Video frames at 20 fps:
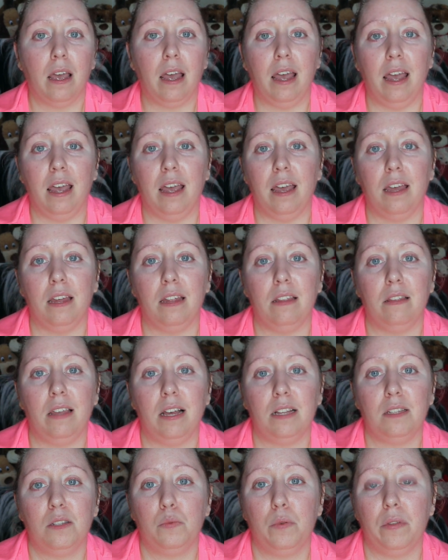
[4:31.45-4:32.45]
And
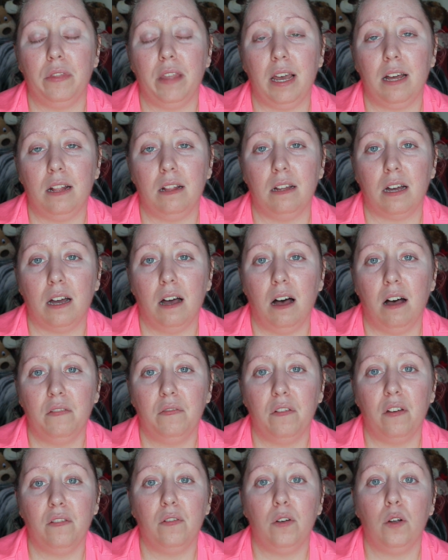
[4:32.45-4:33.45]
that's when they click off
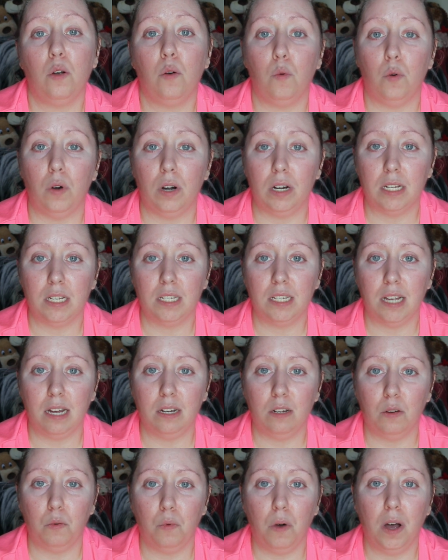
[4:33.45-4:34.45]
of it or
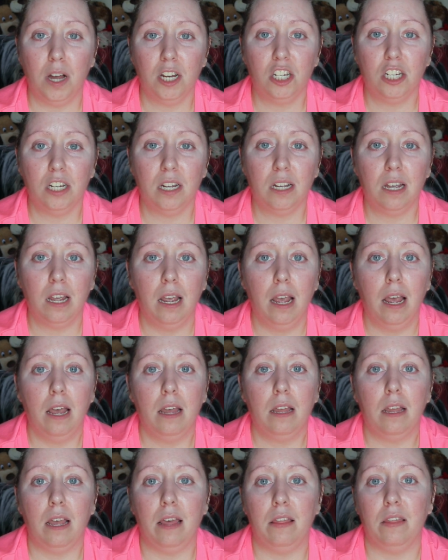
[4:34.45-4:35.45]
decide to watch it.
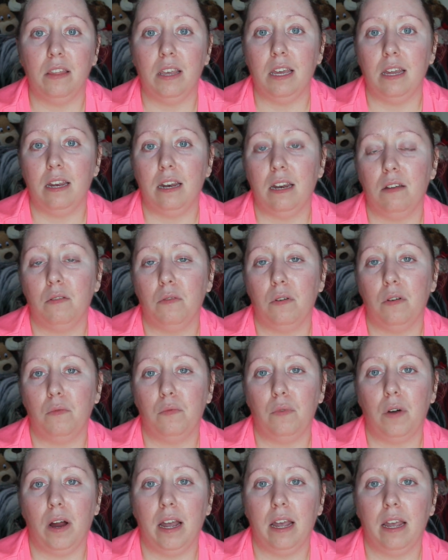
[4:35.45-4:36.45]
And then
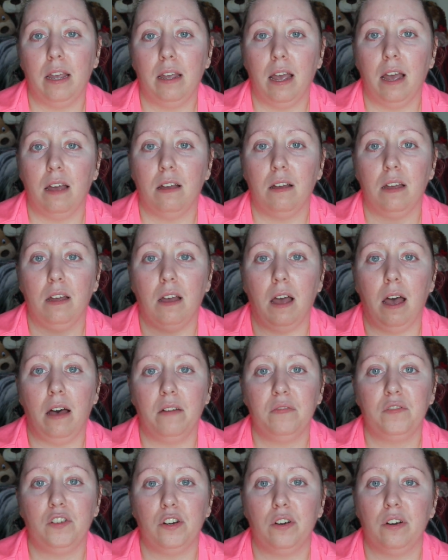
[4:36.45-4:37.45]
right
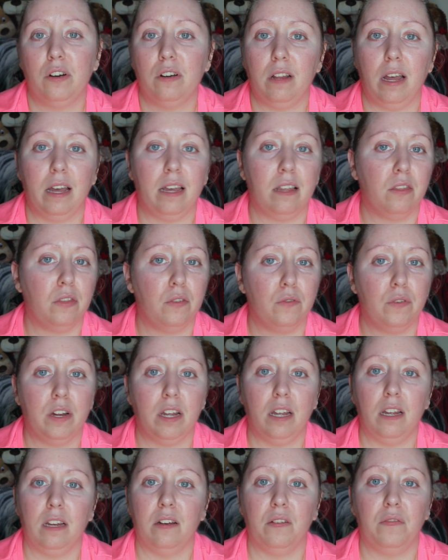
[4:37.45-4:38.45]
after like
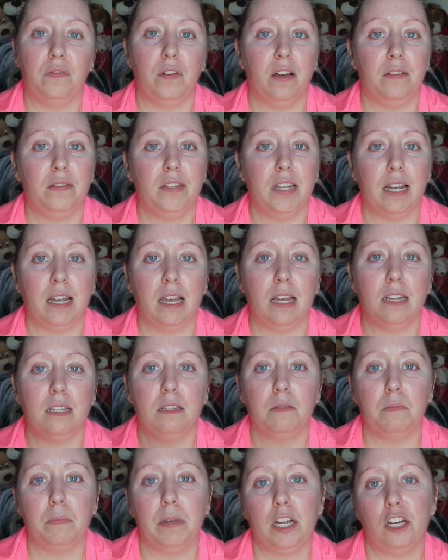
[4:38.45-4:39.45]
3 to 5
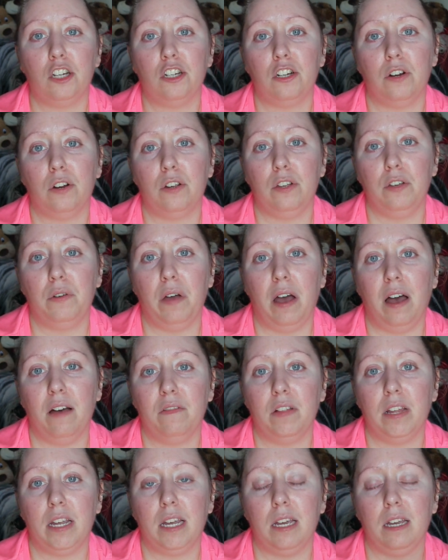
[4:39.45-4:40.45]
seconds, make sure you have
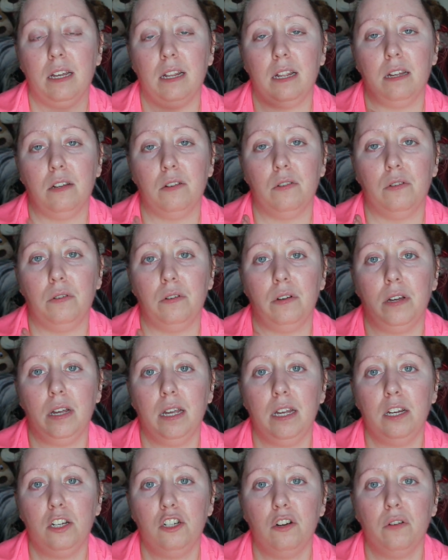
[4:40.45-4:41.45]
like a little
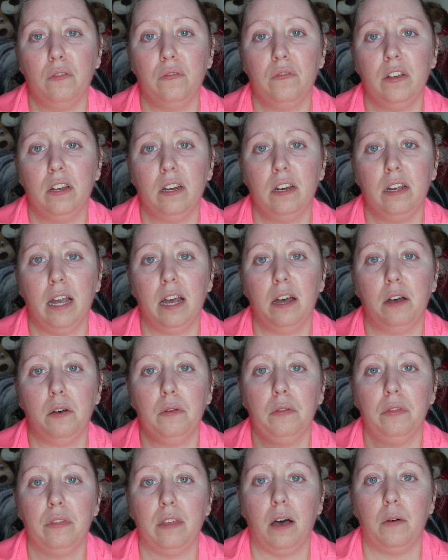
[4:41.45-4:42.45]
intro
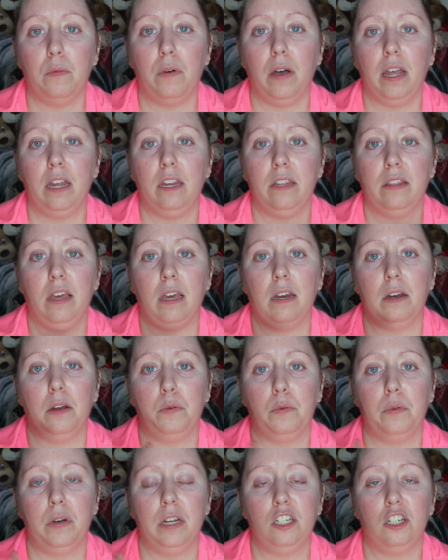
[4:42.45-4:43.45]
video. That way they know
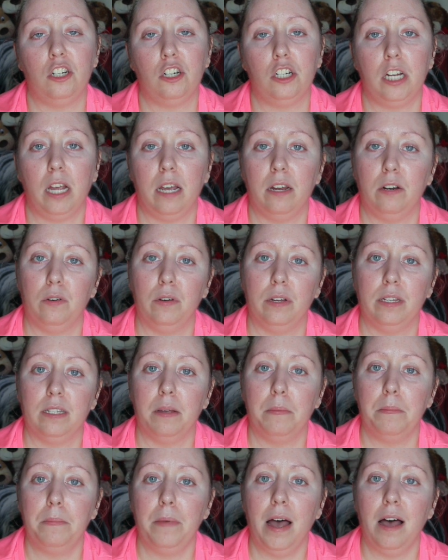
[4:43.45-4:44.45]
what your channel is
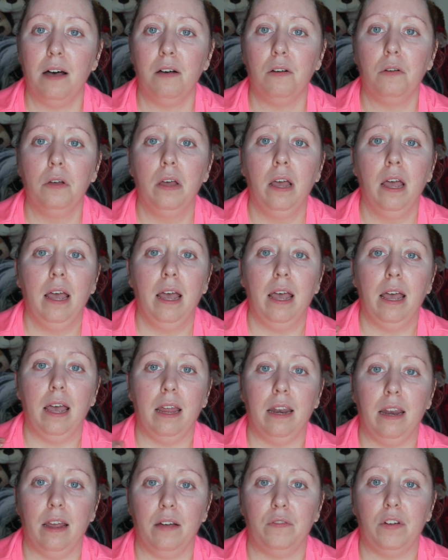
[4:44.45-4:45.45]
about
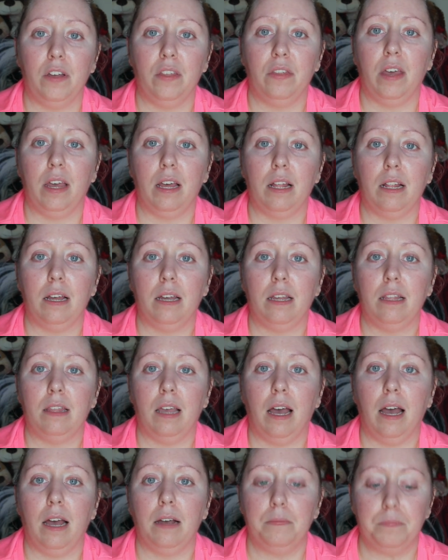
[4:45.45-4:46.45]
and everything like
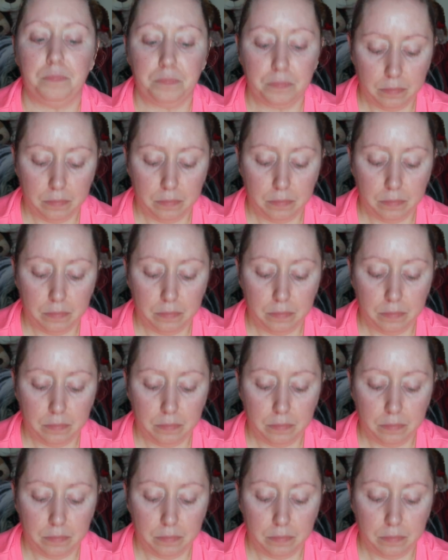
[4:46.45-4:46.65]
that.